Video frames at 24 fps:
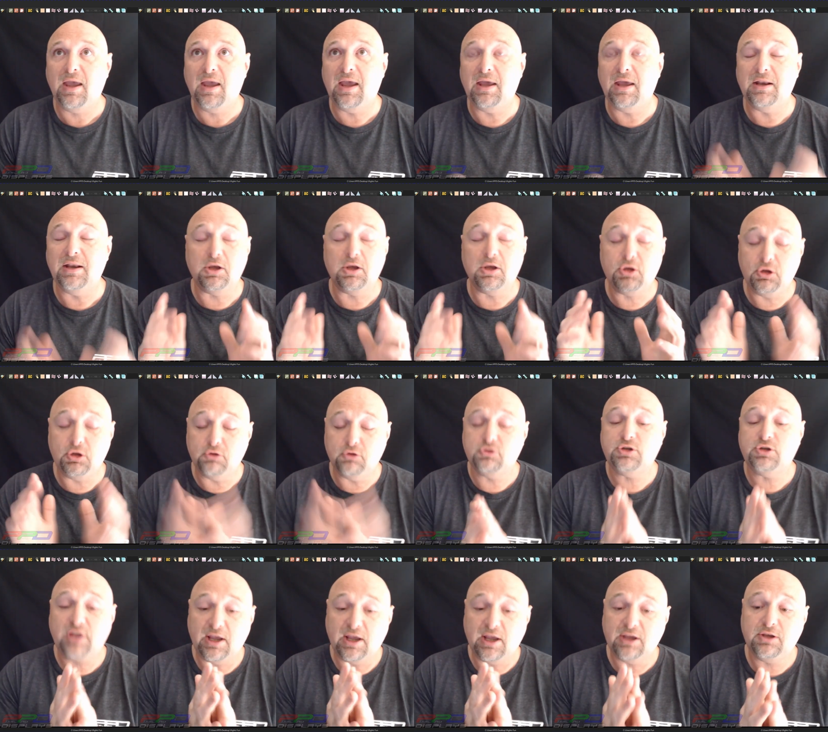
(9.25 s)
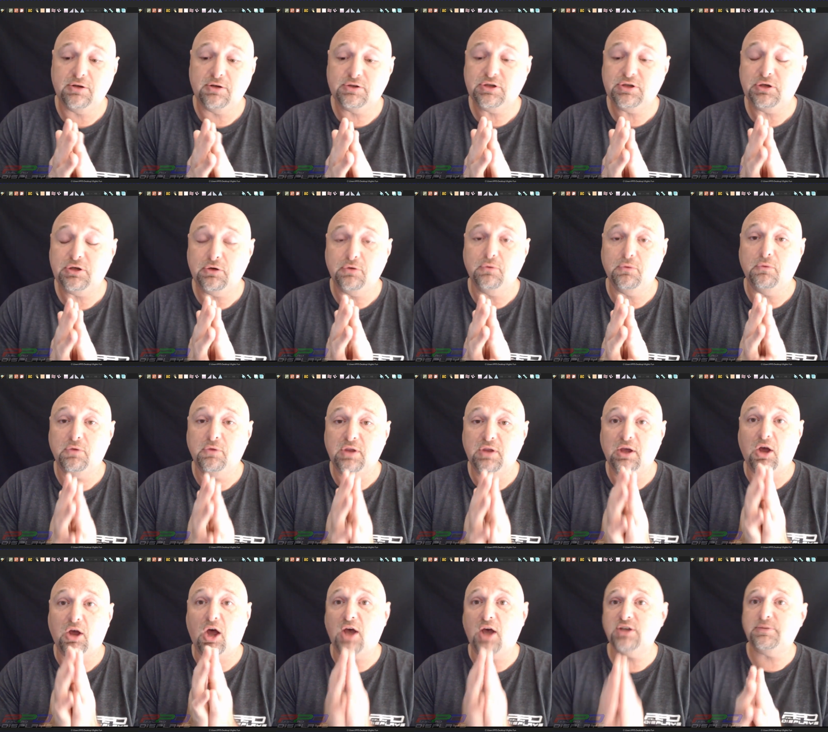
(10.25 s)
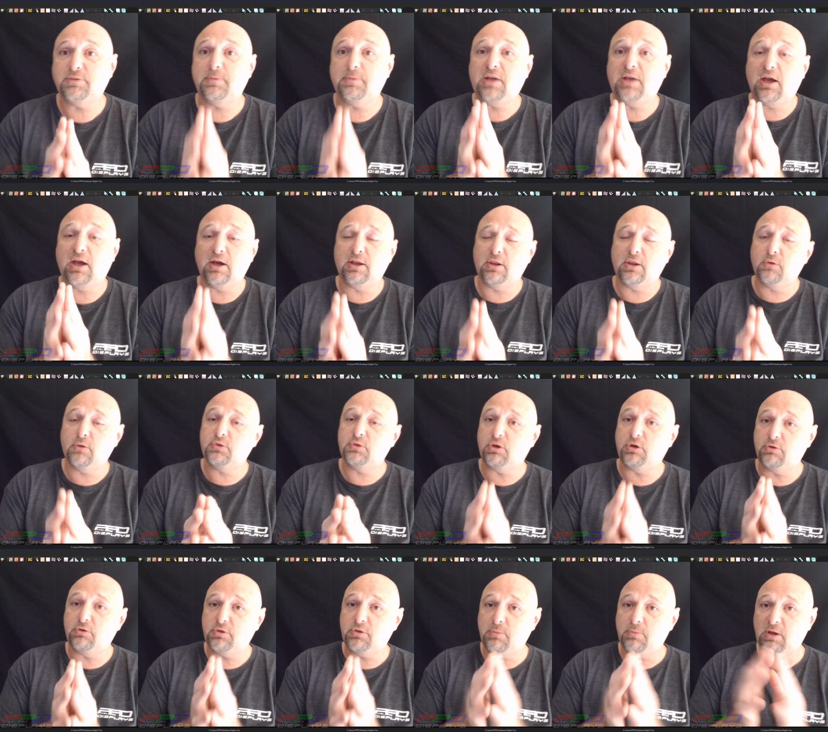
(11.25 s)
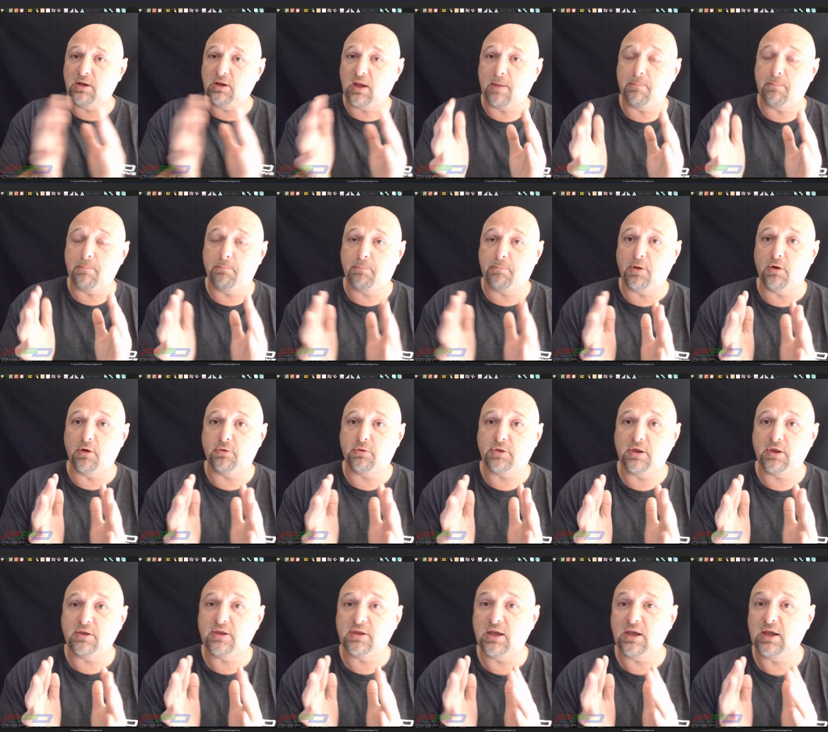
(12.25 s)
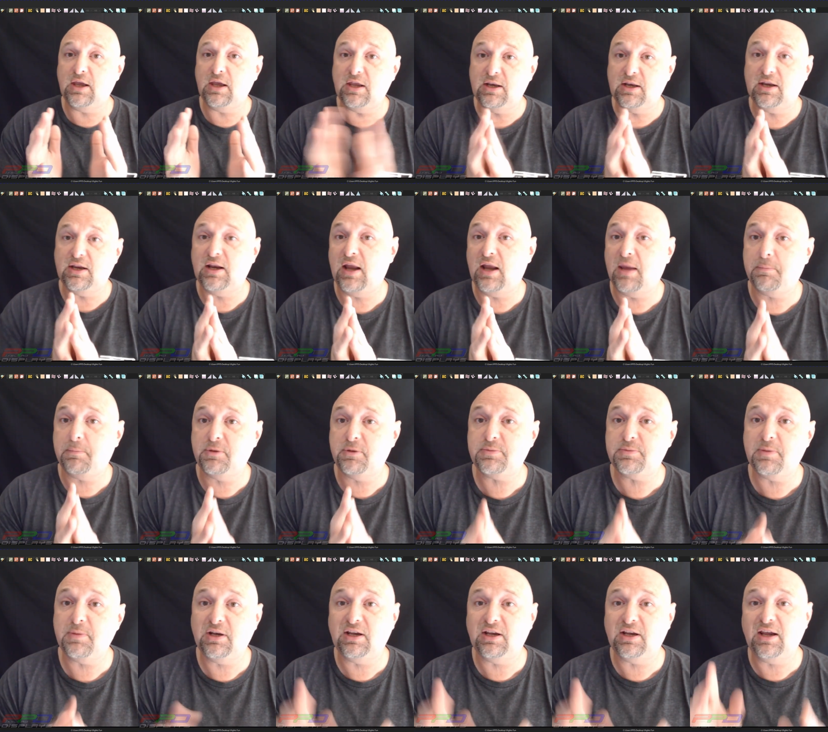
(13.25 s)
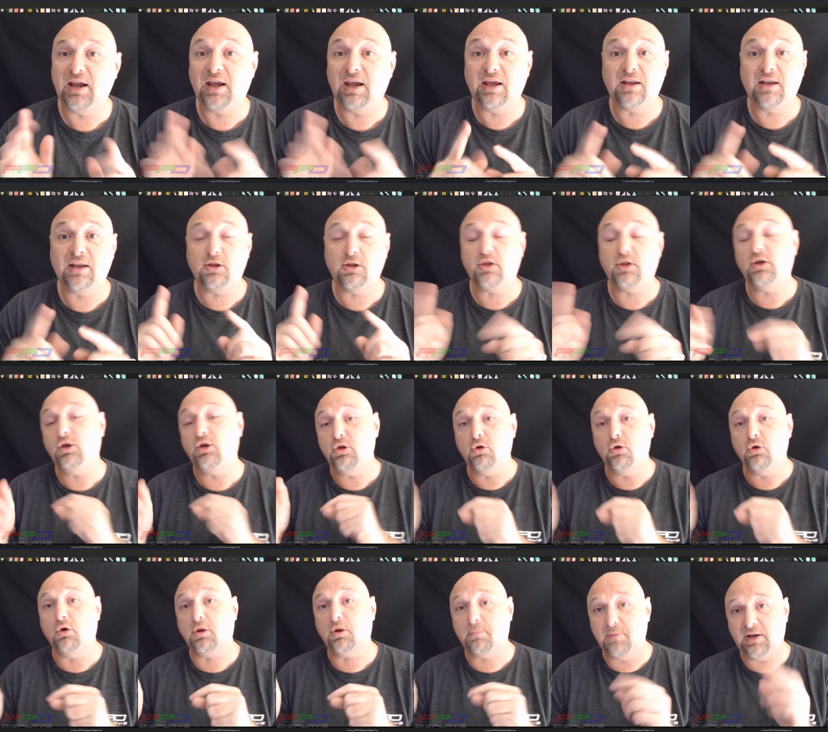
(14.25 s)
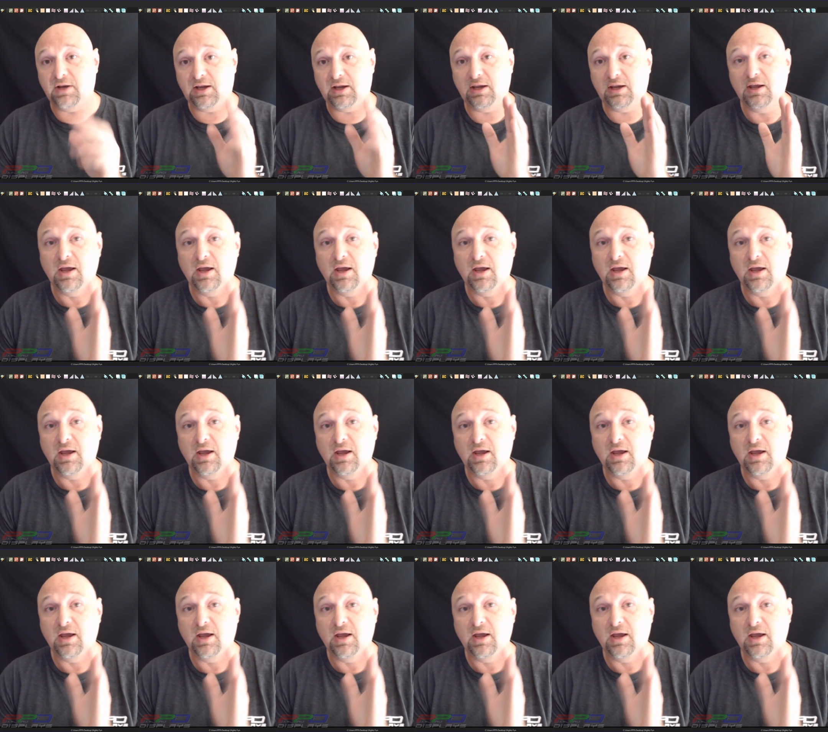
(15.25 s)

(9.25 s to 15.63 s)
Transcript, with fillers: And a huge thank you to the hospitality that was shown to me at both the Indianapolis Mini and the New York Mini.